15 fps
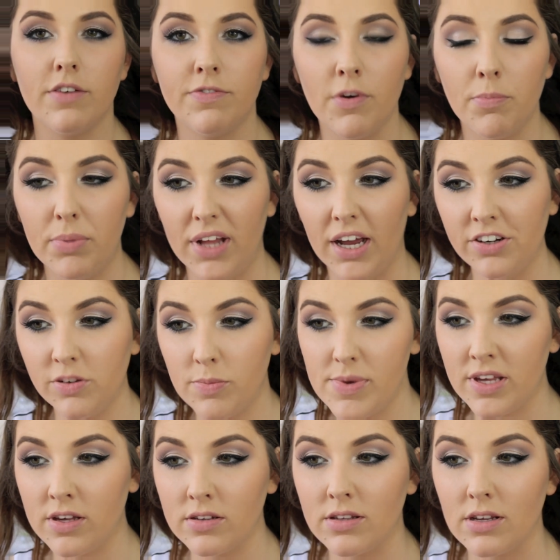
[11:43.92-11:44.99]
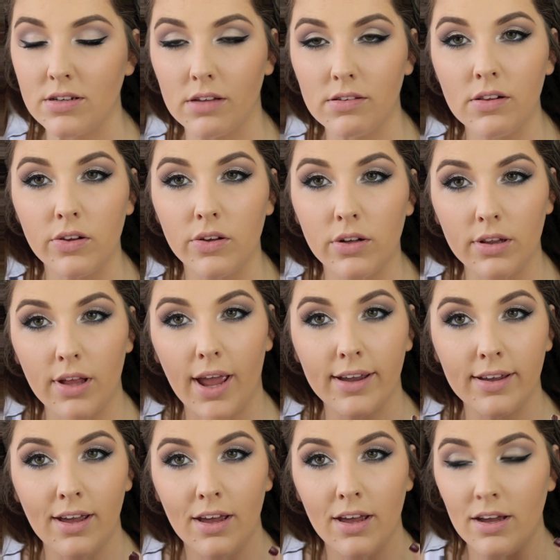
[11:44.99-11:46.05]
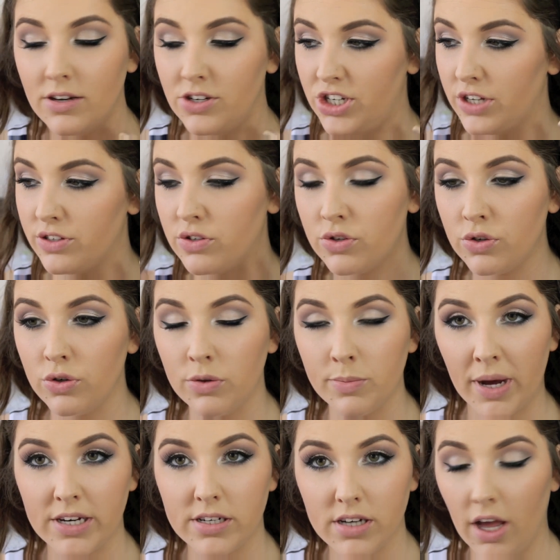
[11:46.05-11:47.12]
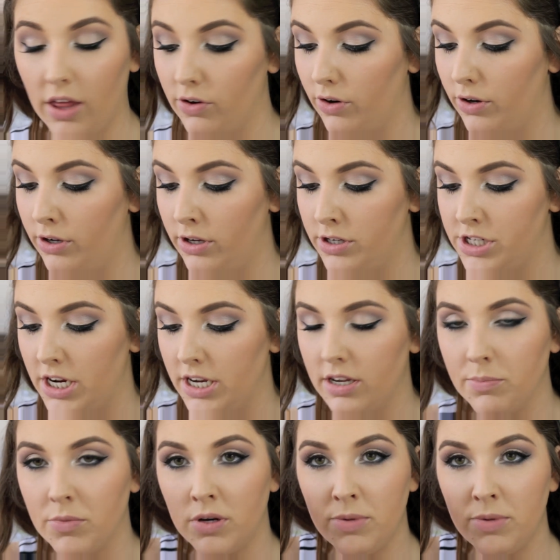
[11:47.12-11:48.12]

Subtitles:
shade. Really pretty, really cool tone, so it's going to go with this look perfectly.